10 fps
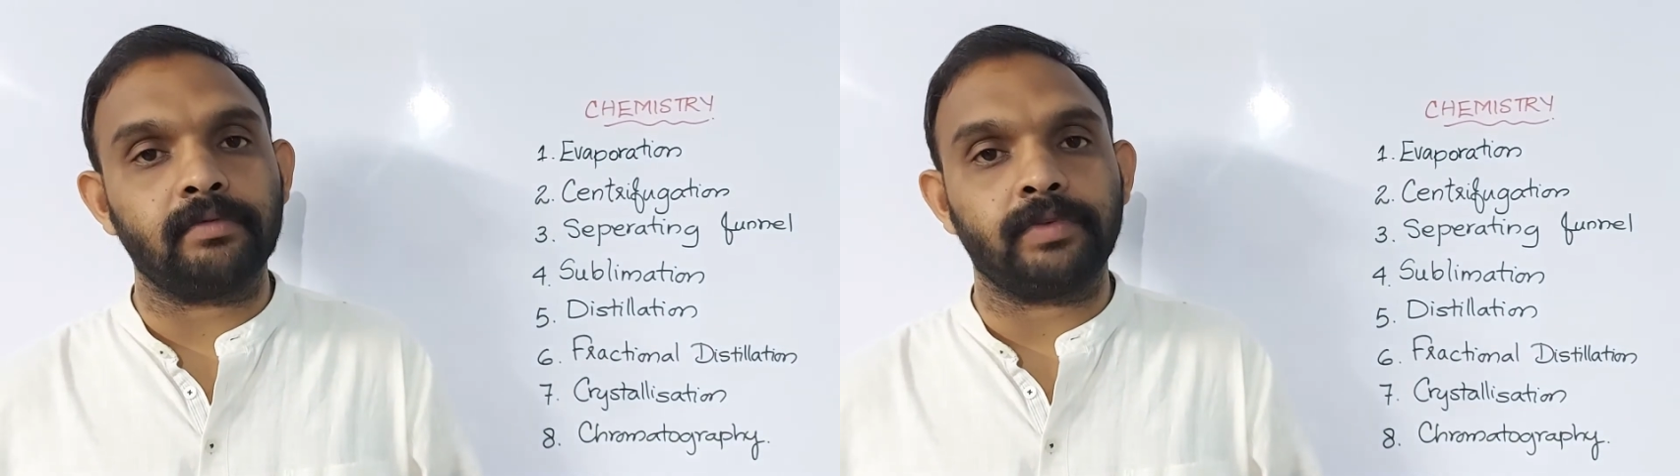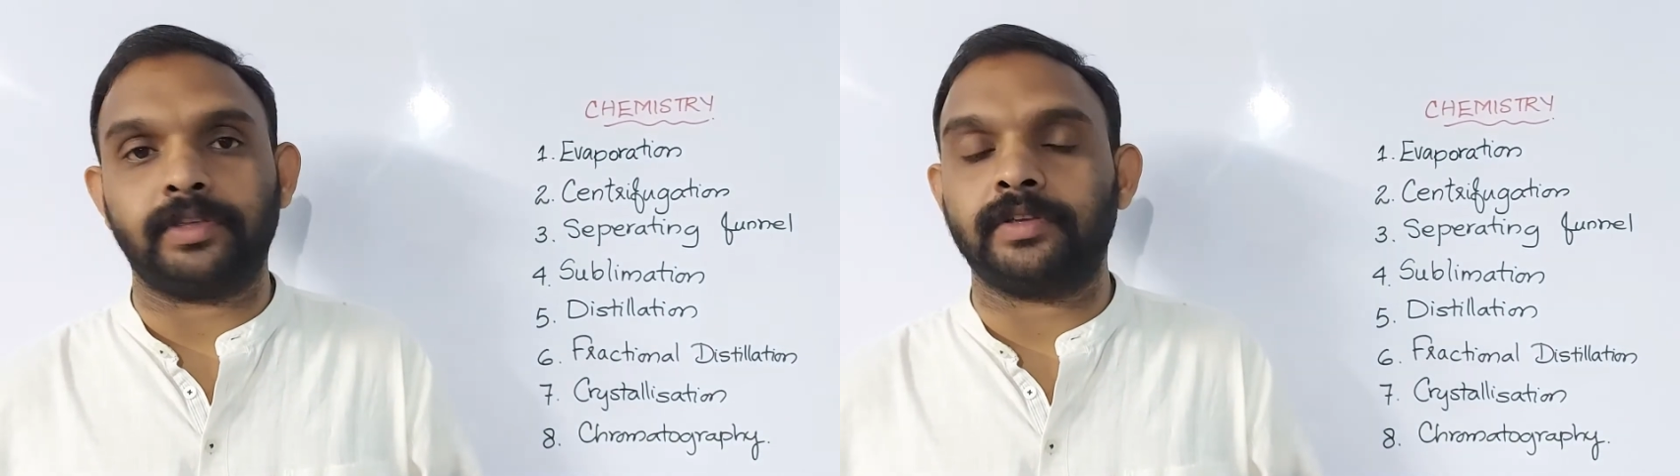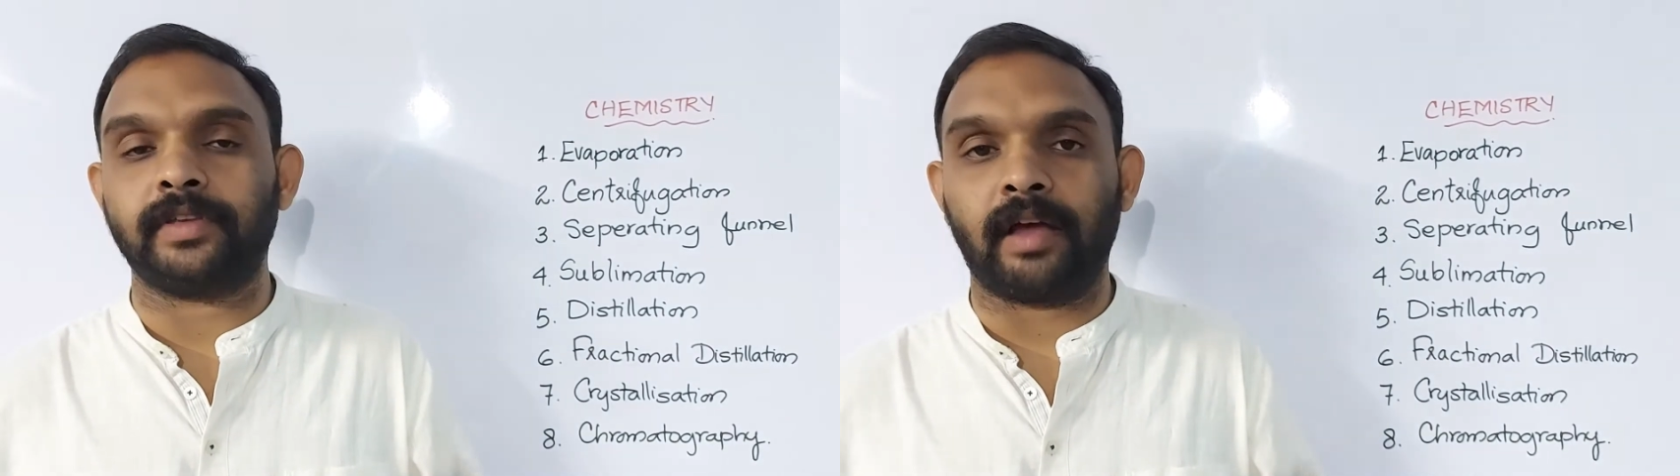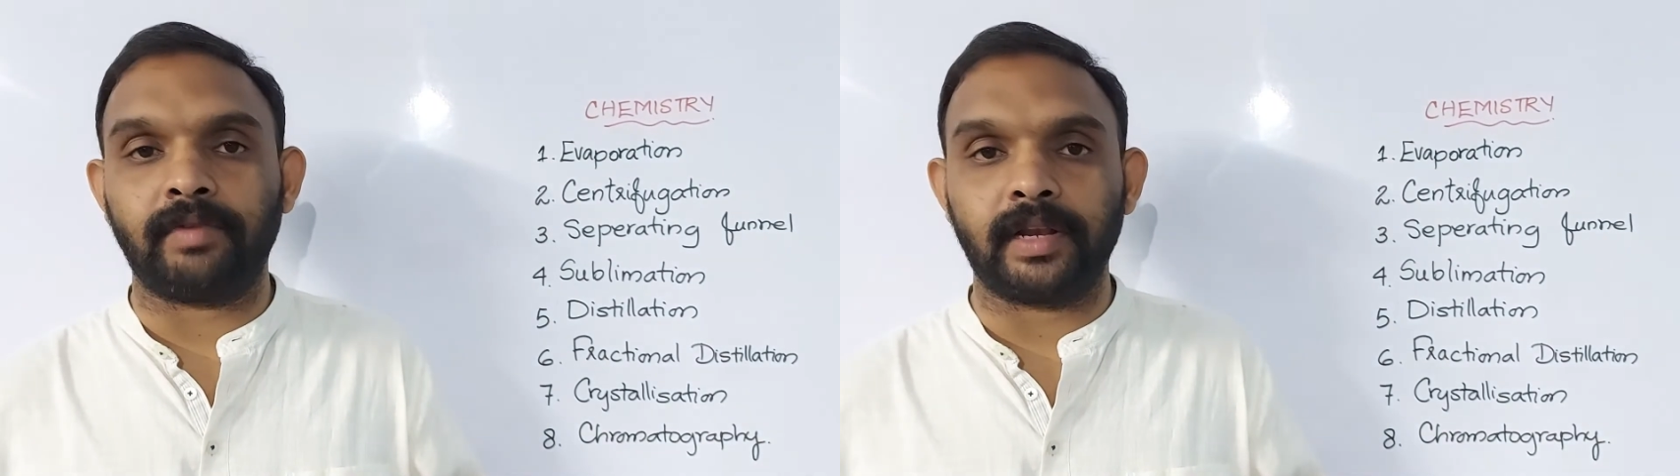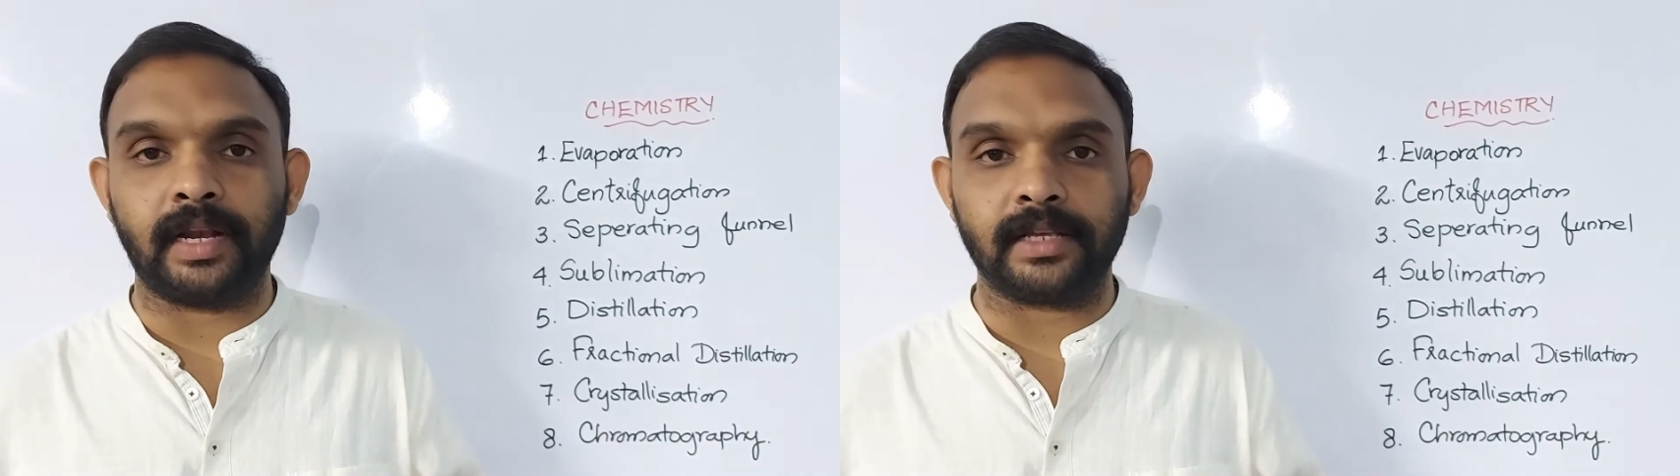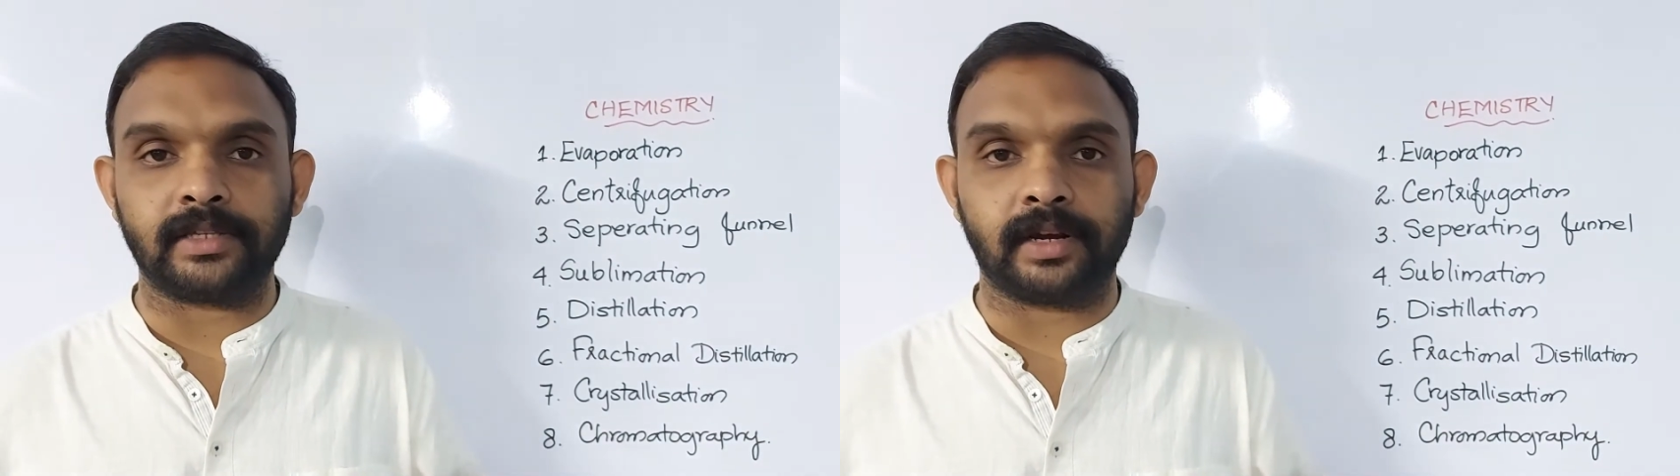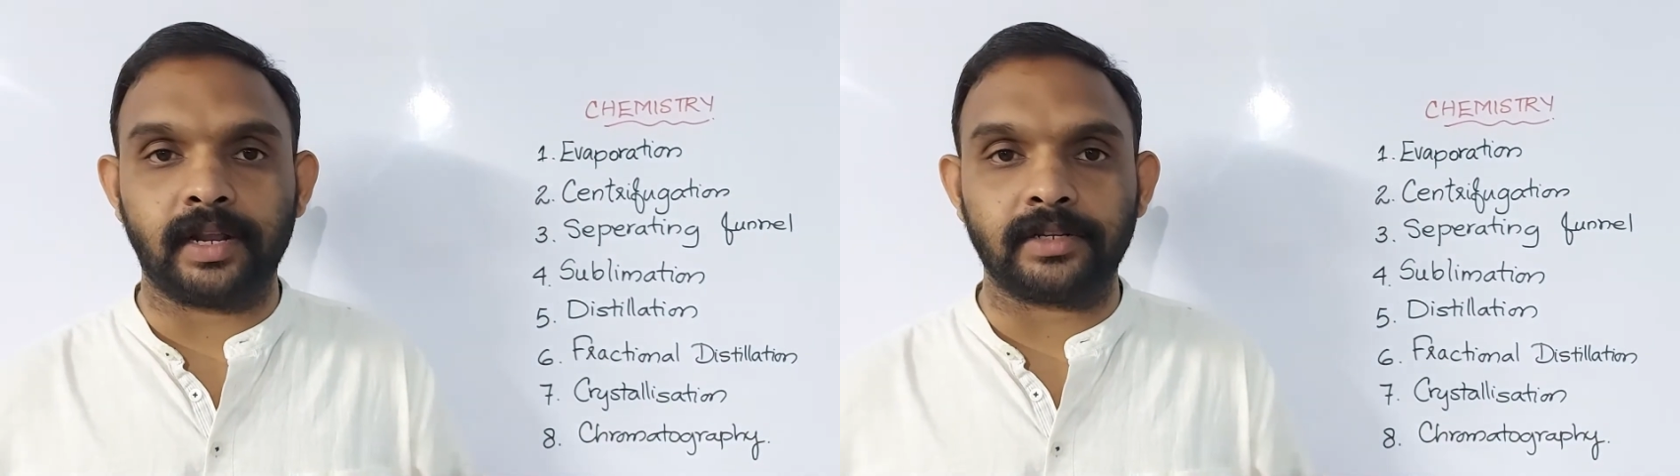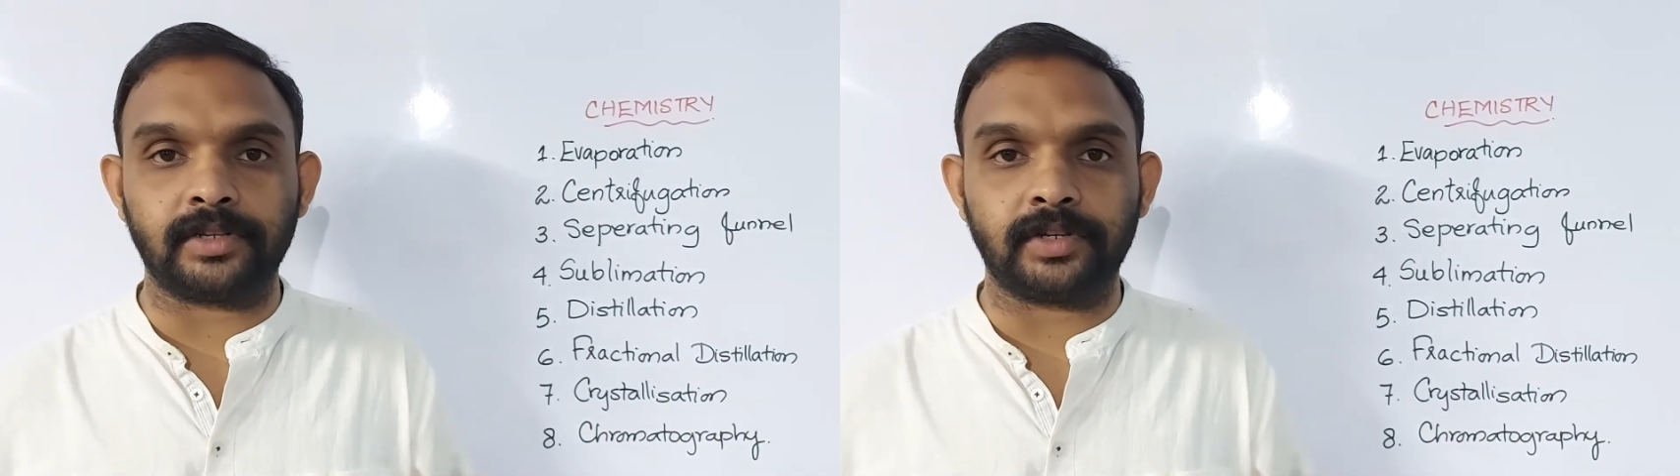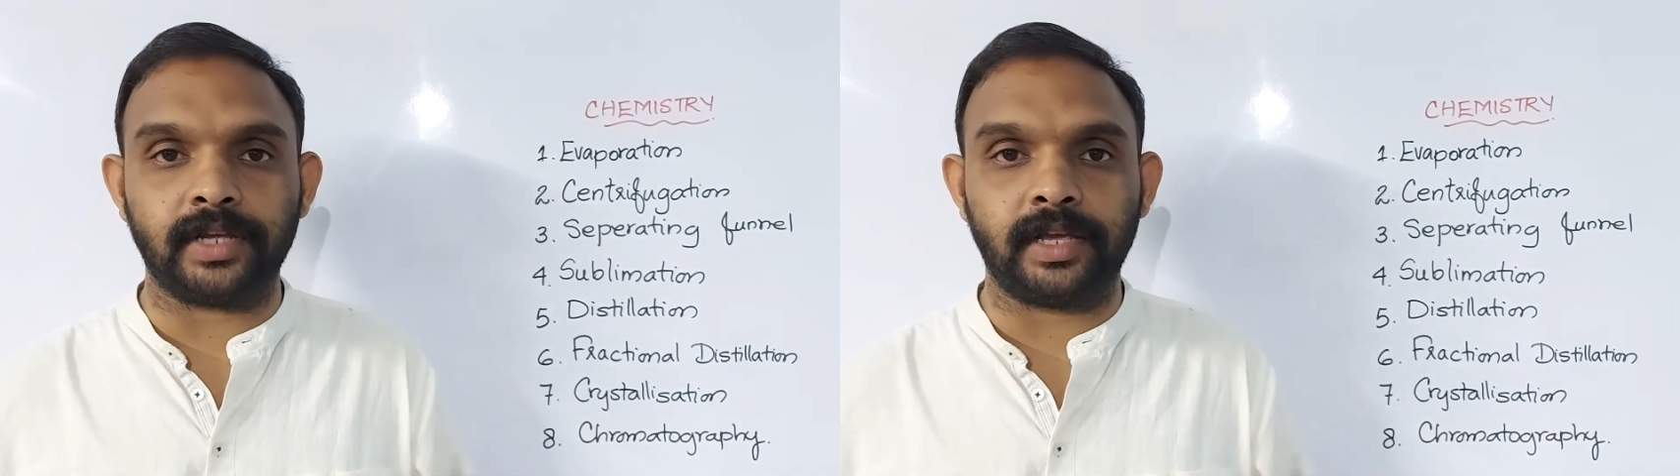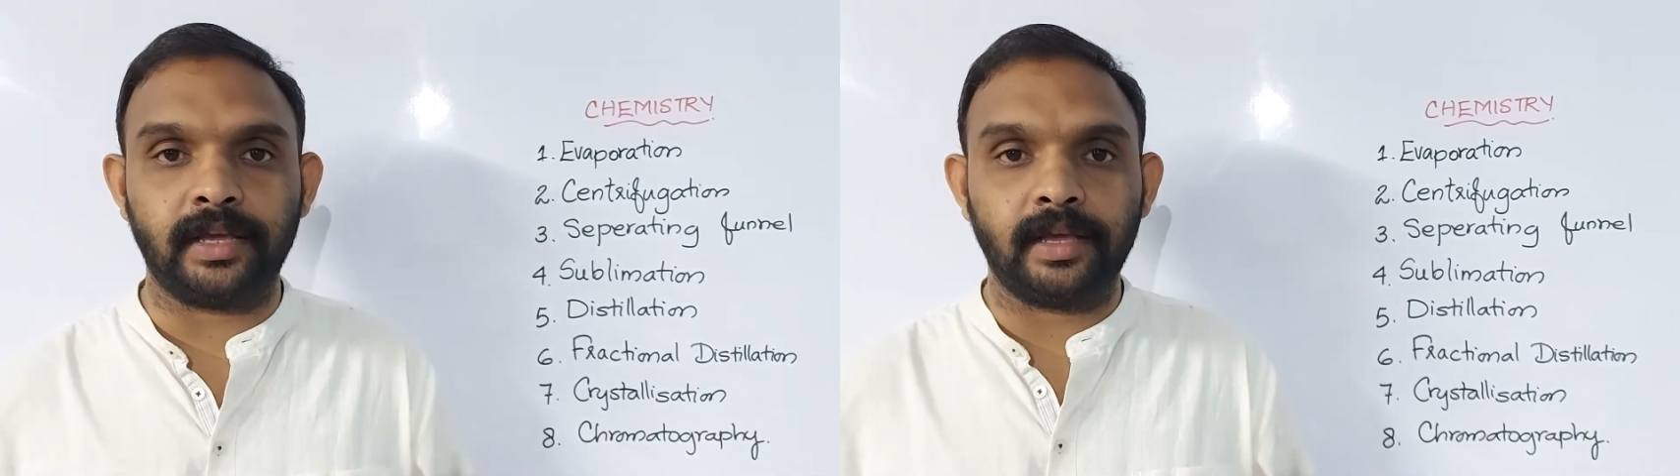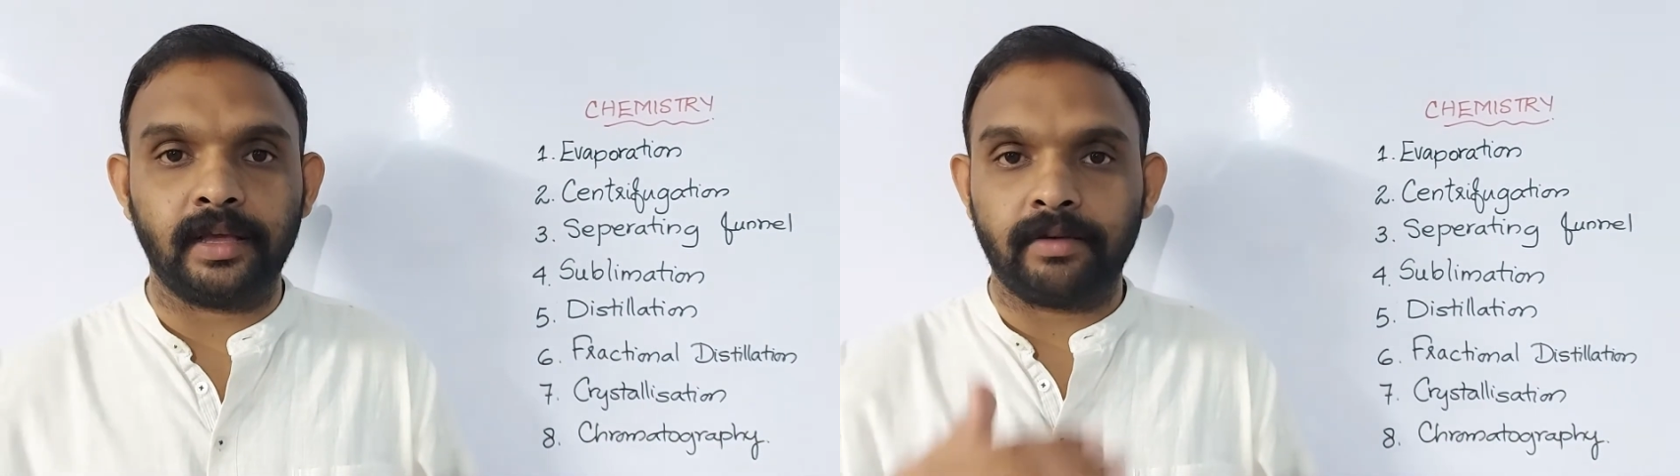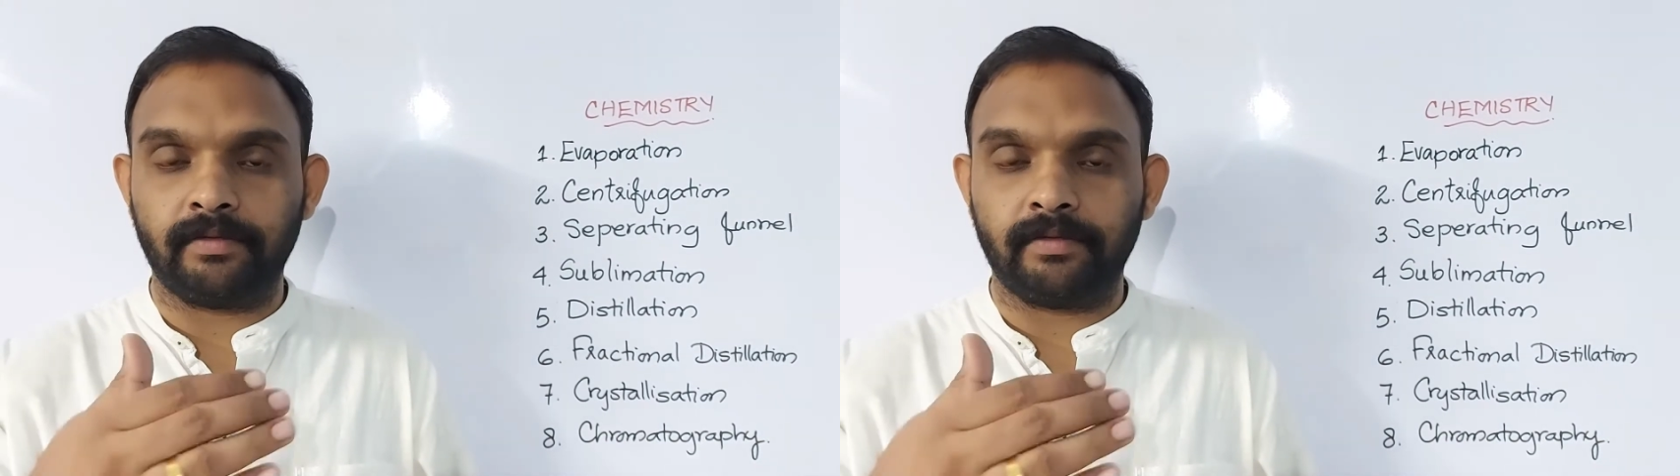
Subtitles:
which is having lesser density